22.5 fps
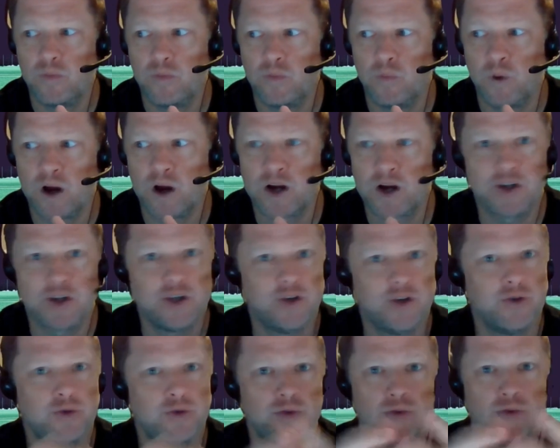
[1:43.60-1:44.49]
where do
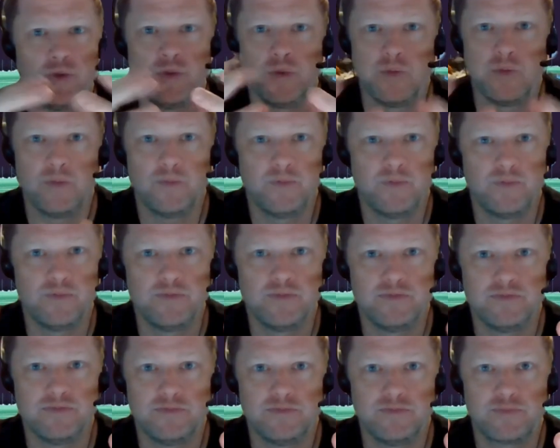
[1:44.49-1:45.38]
you
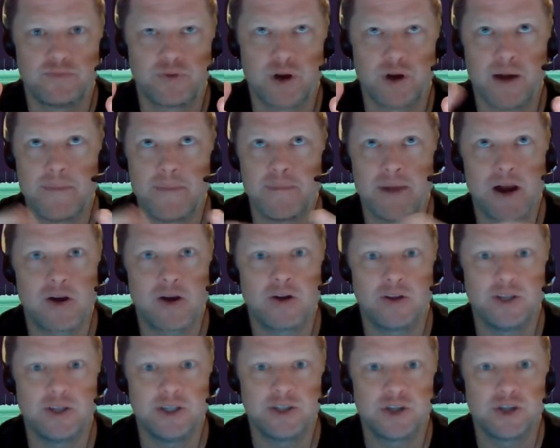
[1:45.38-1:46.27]

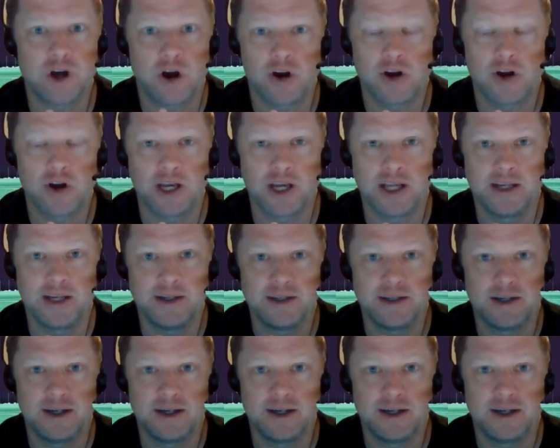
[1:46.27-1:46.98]
primarily target